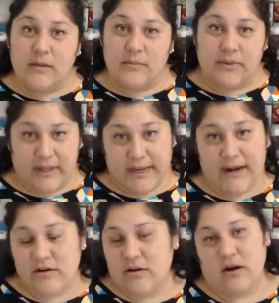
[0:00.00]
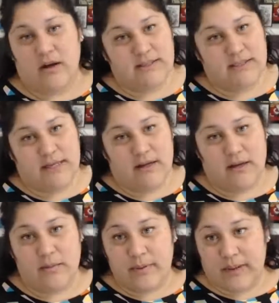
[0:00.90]
plan out your content,
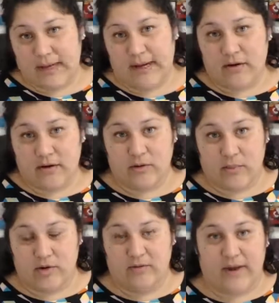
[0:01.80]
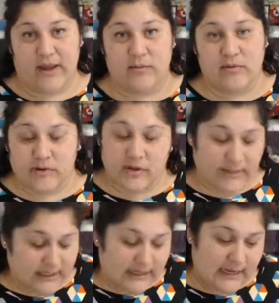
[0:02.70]
plan out your profile before you
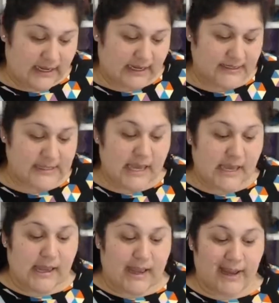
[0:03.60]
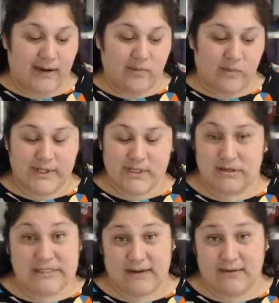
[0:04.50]
make any edits. And once
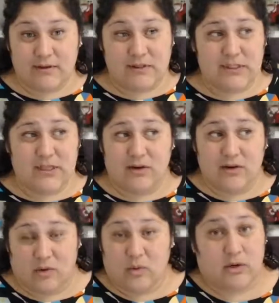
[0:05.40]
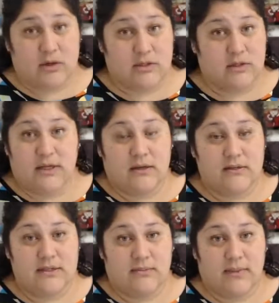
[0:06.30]
you save those, they're yours. You can
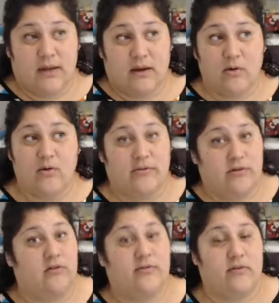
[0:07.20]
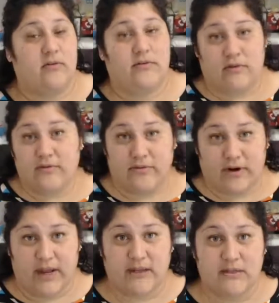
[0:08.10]
use them like over and over and over and over
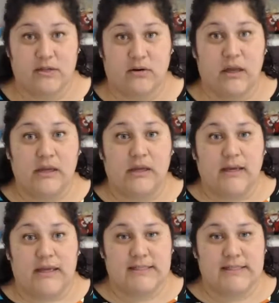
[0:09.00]
again. So it's